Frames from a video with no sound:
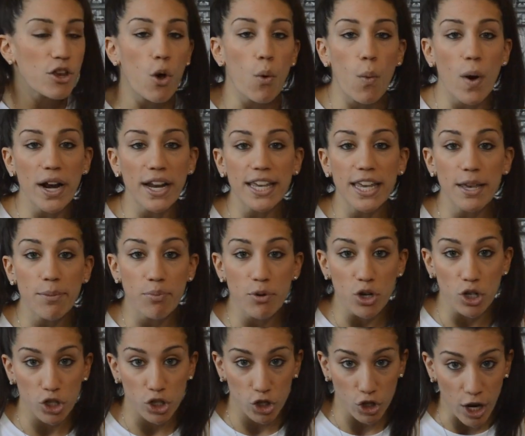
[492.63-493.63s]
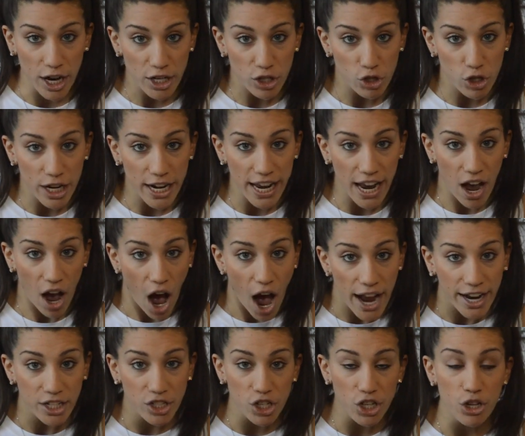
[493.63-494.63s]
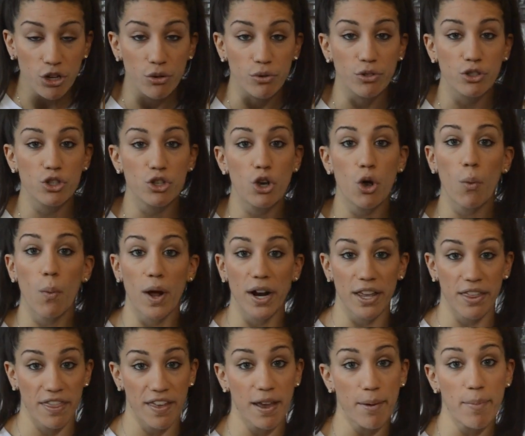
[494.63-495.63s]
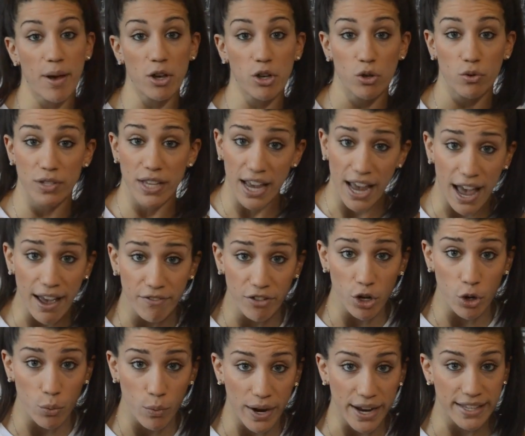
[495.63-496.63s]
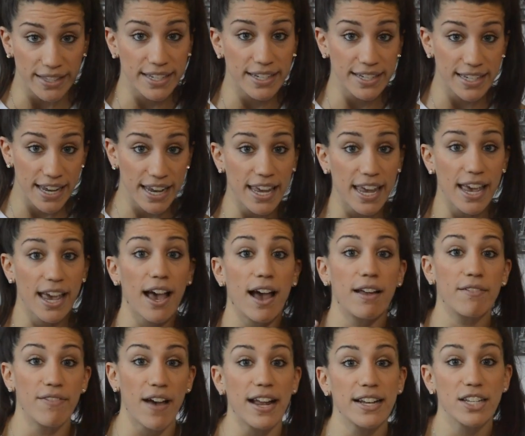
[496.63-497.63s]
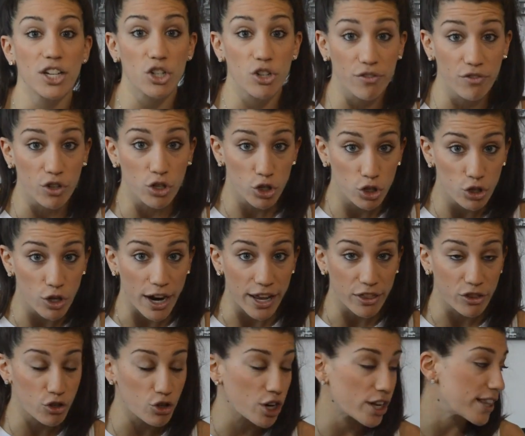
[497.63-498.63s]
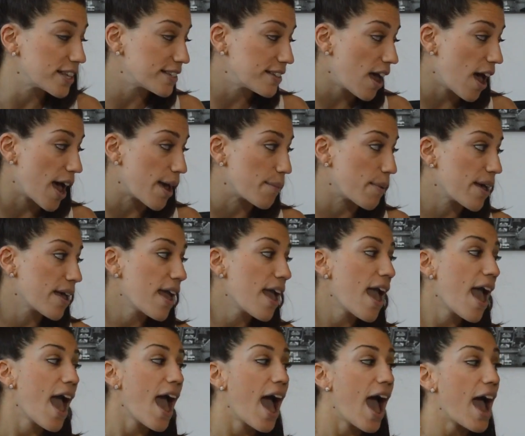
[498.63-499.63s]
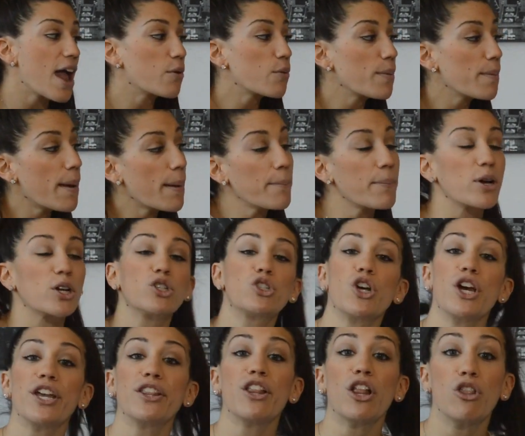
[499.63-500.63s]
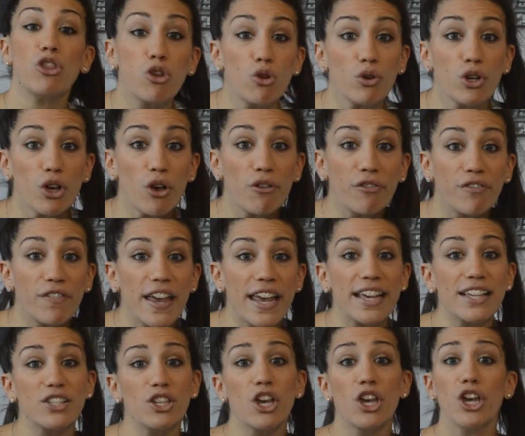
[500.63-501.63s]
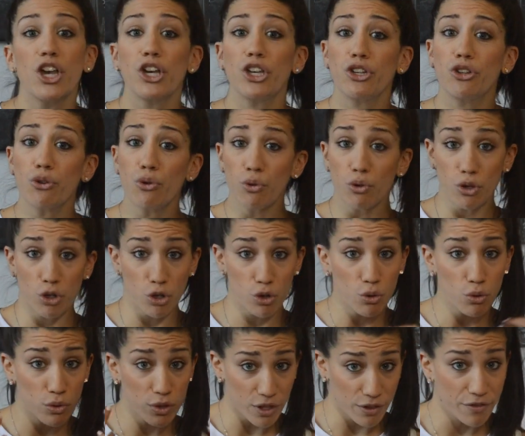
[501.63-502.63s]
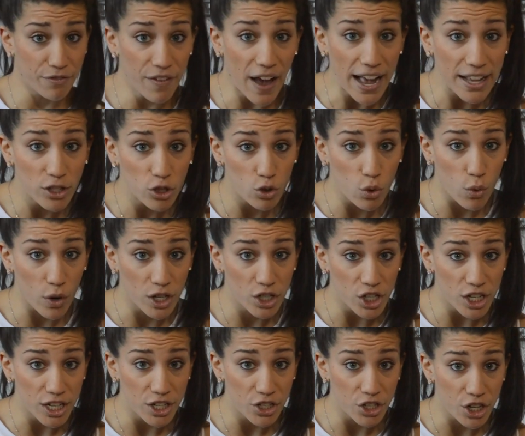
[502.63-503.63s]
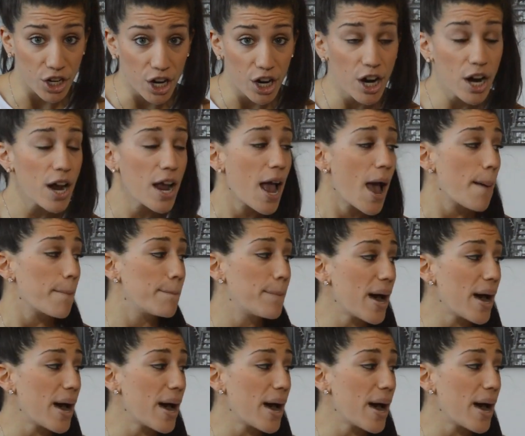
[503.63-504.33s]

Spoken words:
and you'll want to keep your strength training high too. So you'll want to think about using heavier weights and taking advantage of your strength during this time. And remember, during the luteal phase, you use fat storage easier,